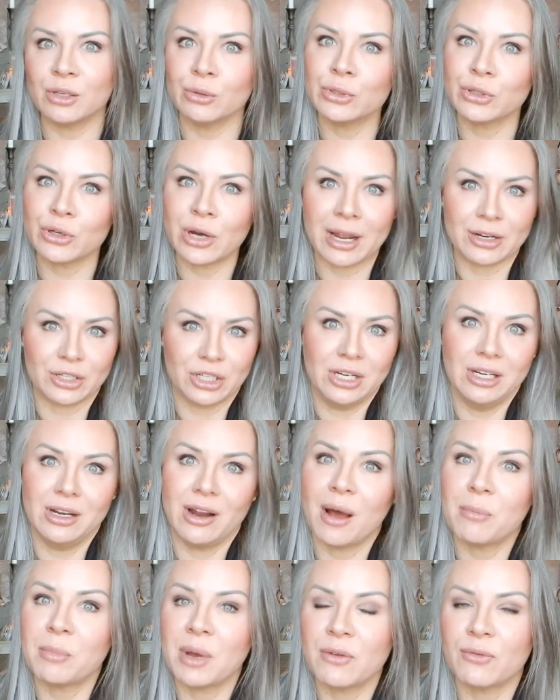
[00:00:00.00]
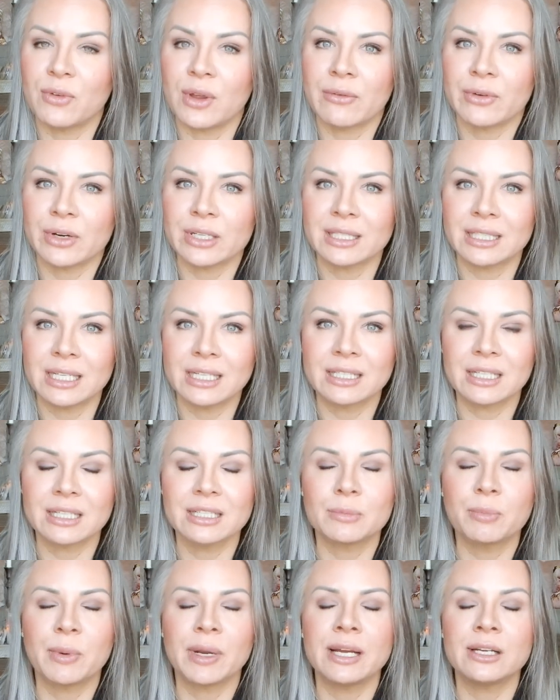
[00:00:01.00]
Those are actually not my favorite
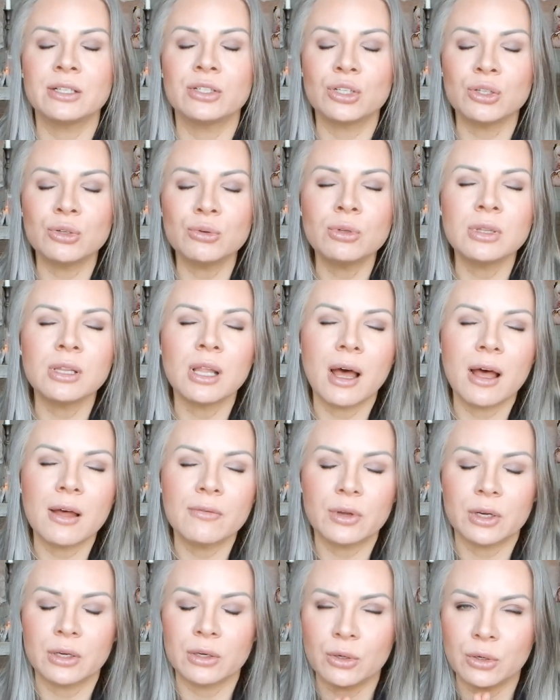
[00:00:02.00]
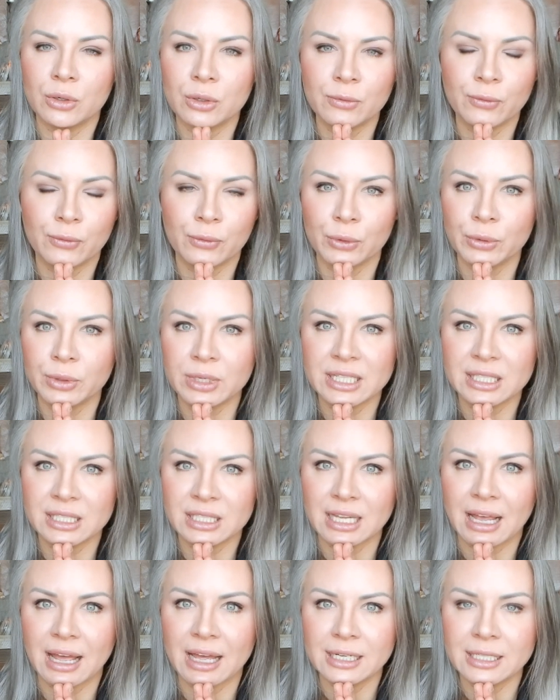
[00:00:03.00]
seasons, but I do love a good fruity
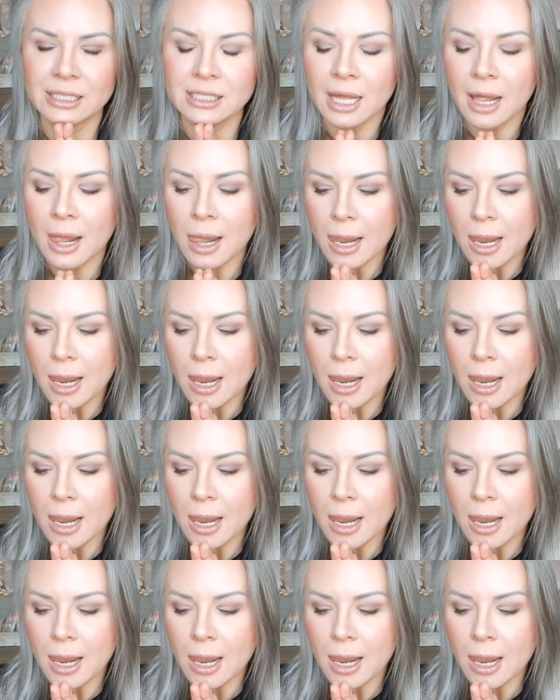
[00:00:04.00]
scent.